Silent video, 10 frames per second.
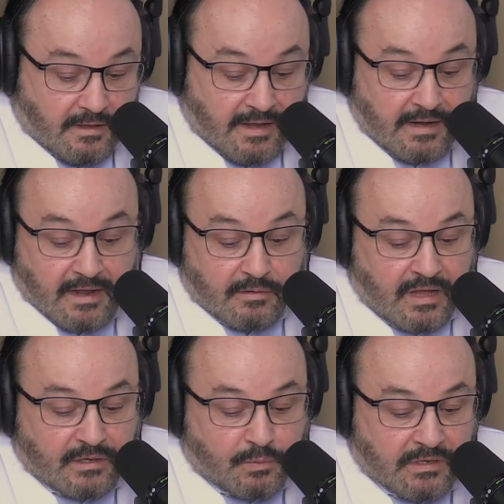and again,
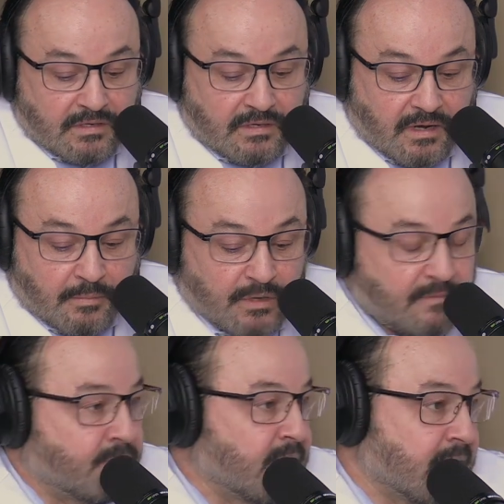that's what's a
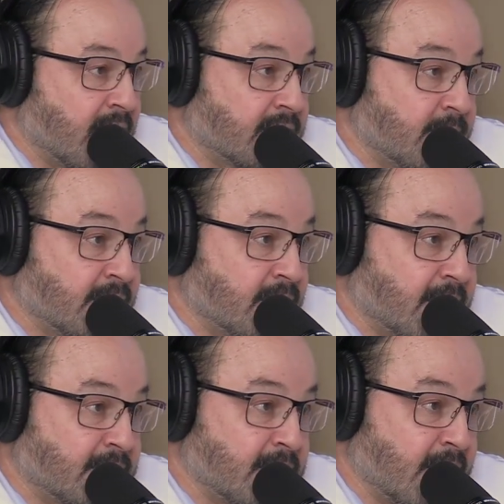beautiful thing about tummy tuck.
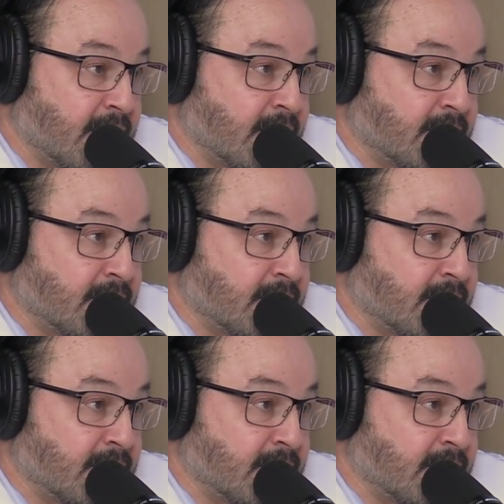It's not a